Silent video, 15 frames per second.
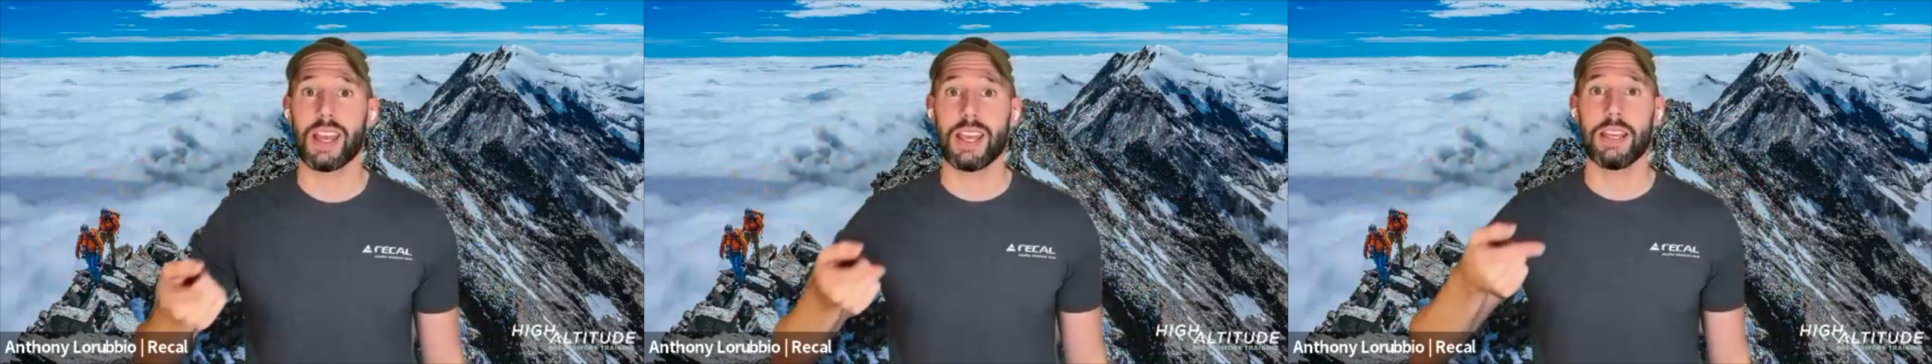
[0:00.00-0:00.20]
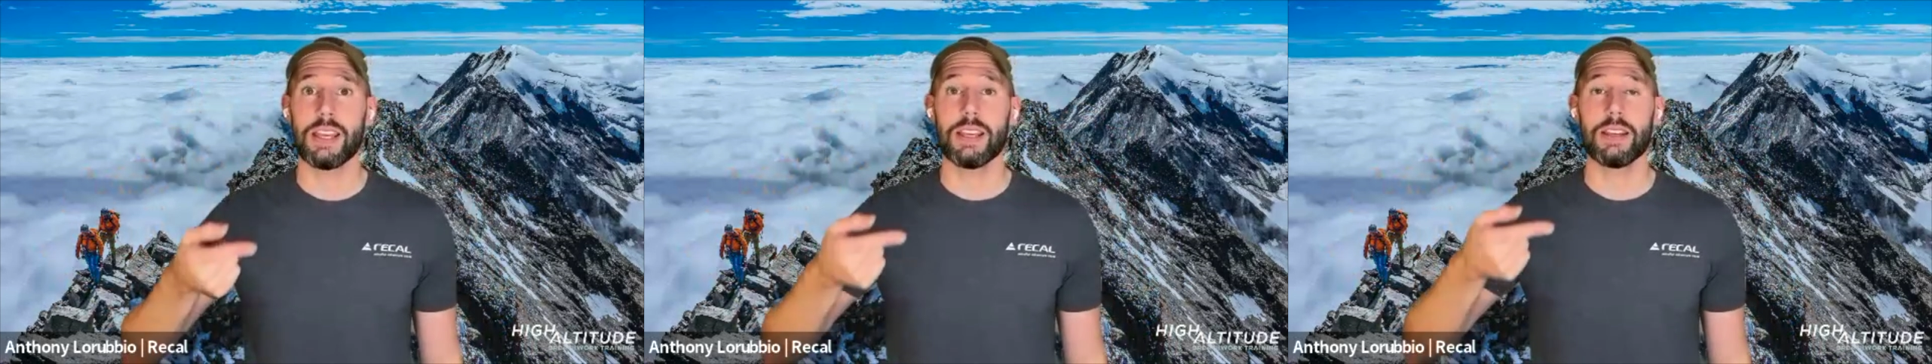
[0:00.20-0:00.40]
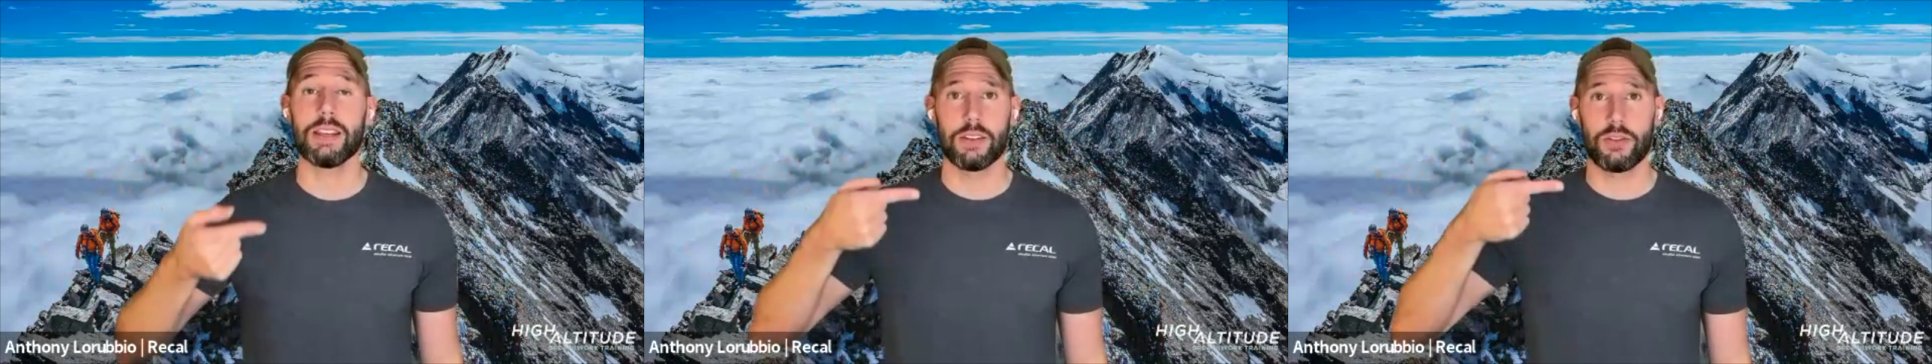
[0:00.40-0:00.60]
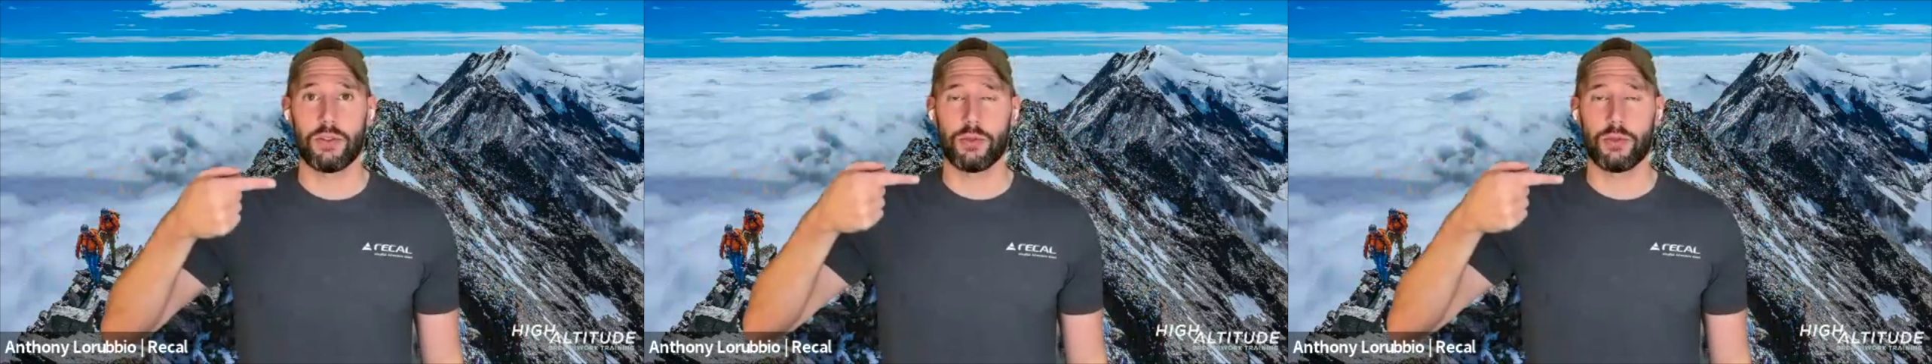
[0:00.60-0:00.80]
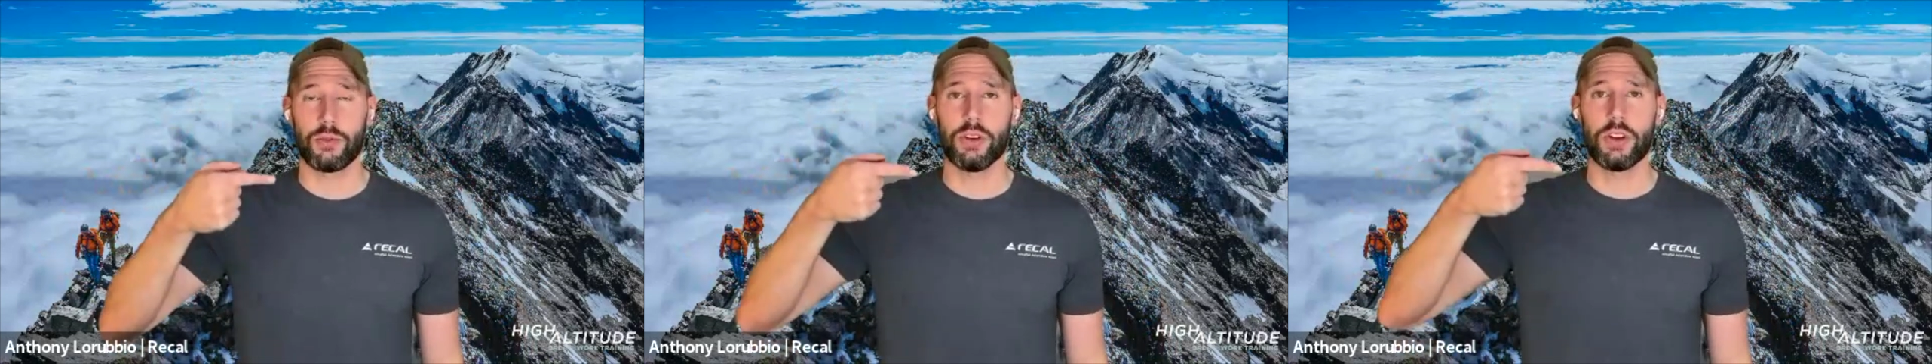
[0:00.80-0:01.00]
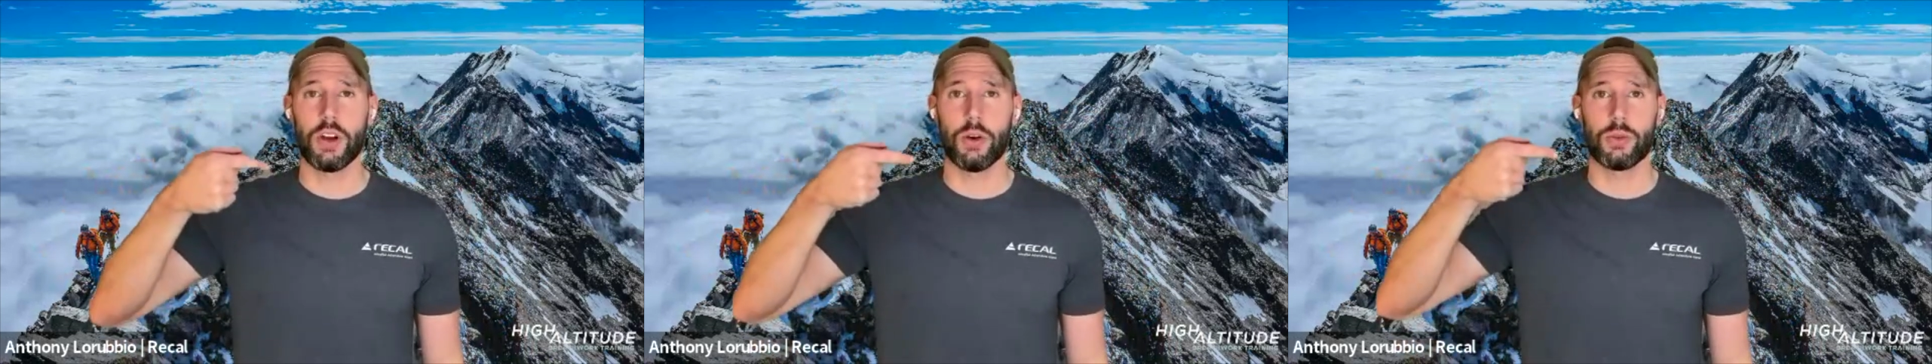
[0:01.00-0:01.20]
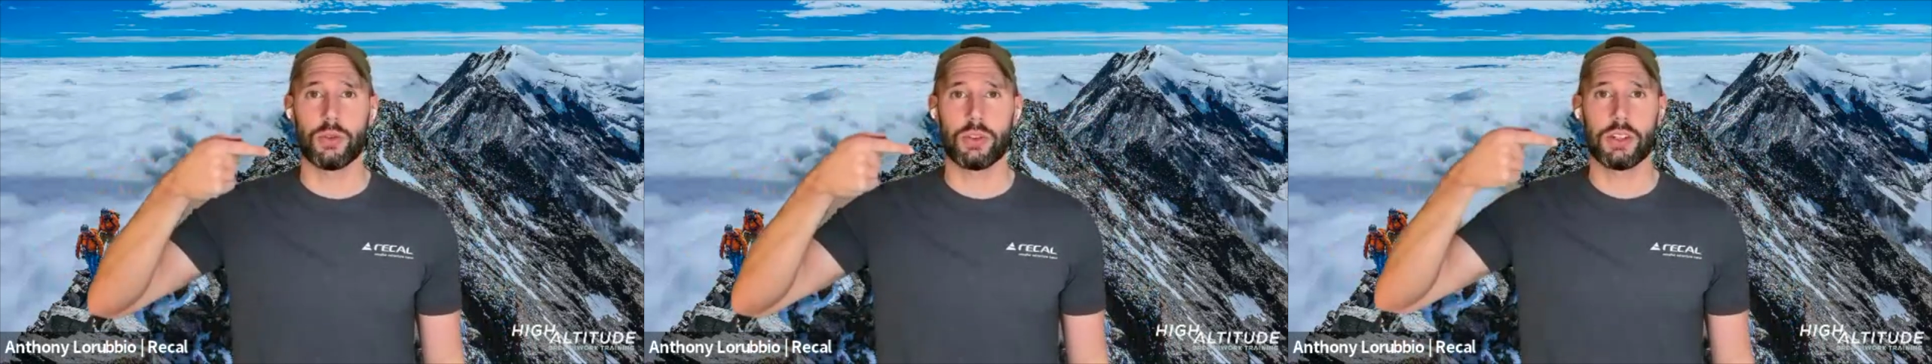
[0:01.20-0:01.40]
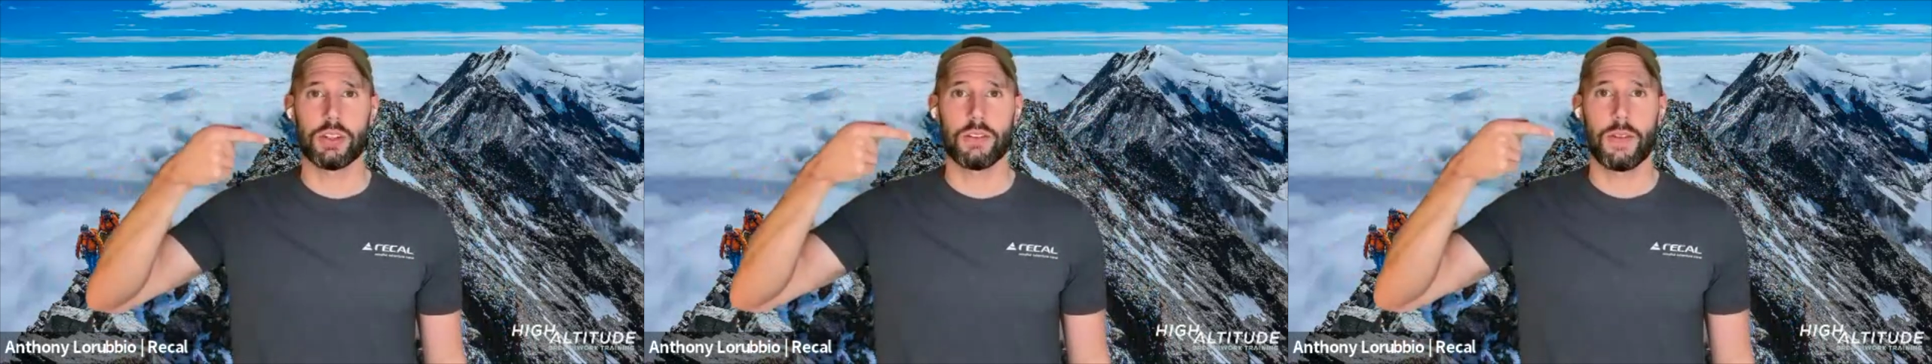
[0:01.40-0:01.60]
in through your
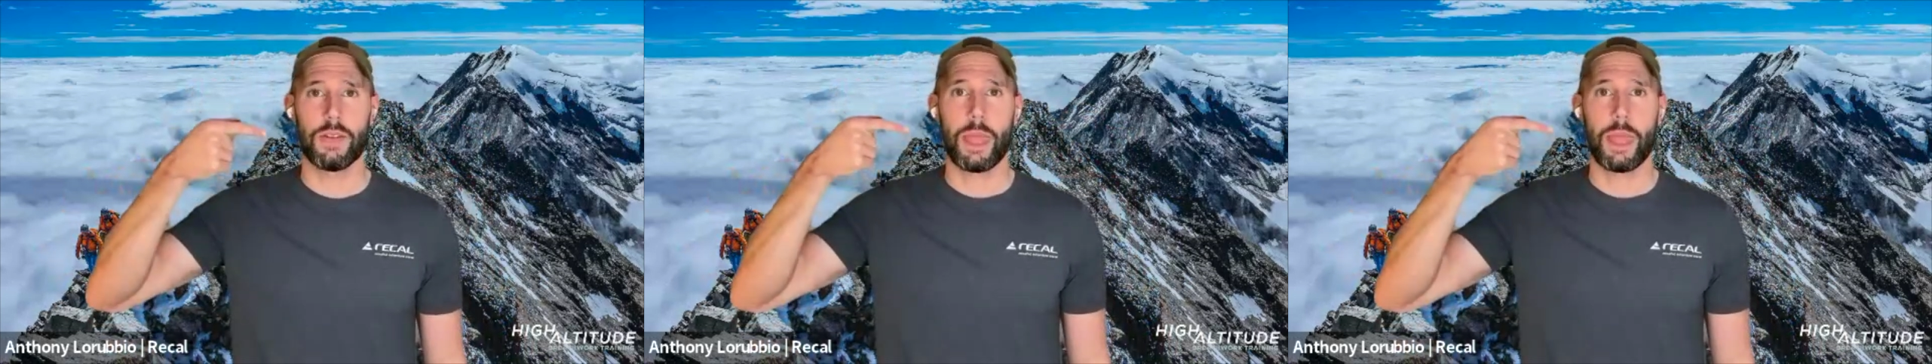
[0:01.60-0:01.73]
nose.